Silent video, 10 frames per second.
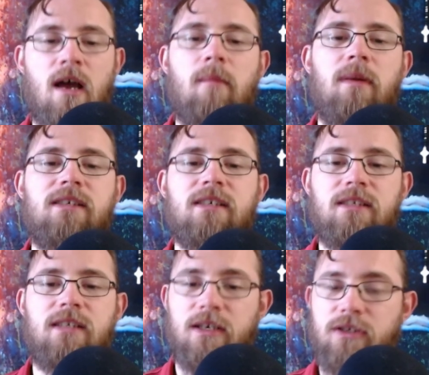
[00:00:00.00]
but is
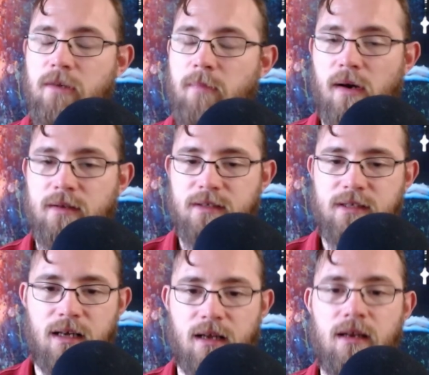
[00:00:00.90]
contingent upon
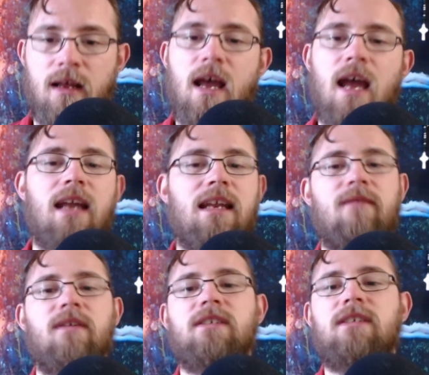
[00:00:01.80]
sin and
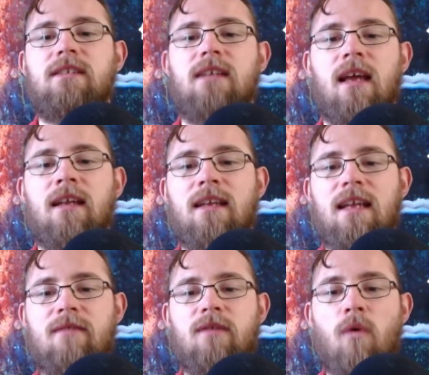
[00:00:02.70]
even
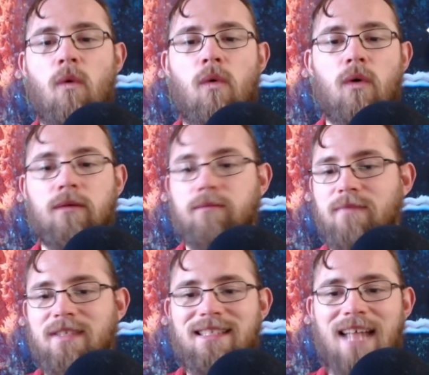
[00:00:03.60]
an
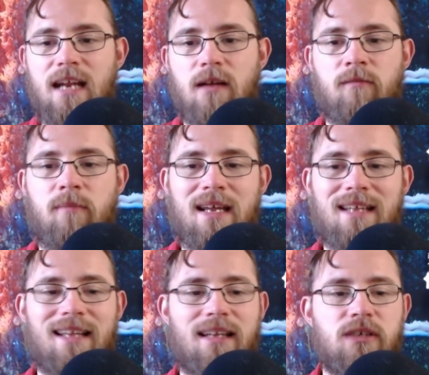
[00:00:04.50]
state of
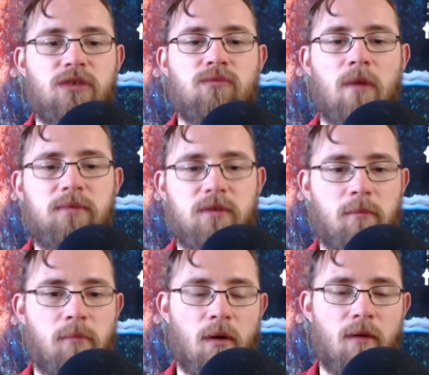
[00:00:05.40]
being that disrupts the
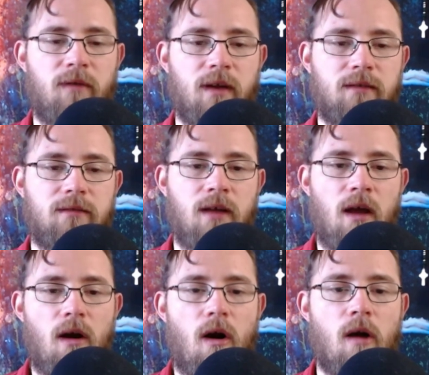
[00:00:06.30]
perfect
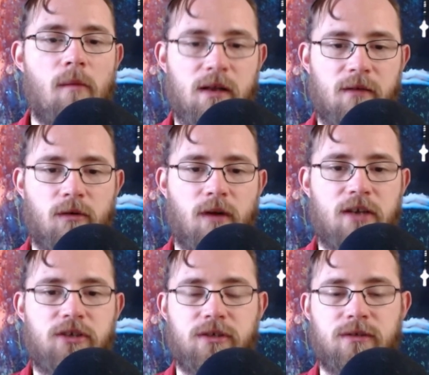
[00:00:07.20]
harmony of
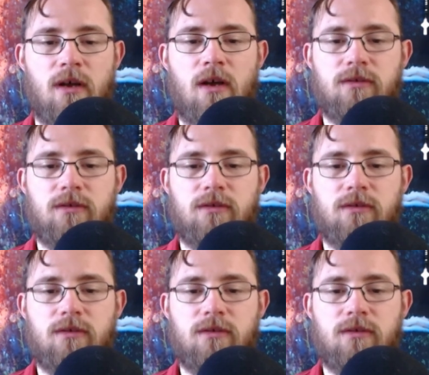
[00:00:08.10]
creation.